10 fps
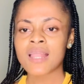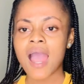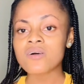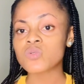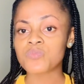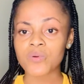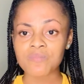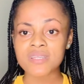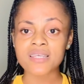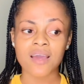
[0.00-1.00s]
how to
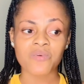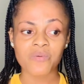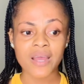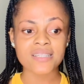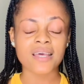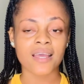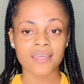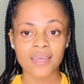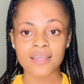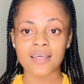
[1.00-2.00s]
promise Caro White
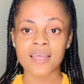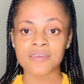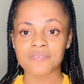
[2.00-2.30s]
and get that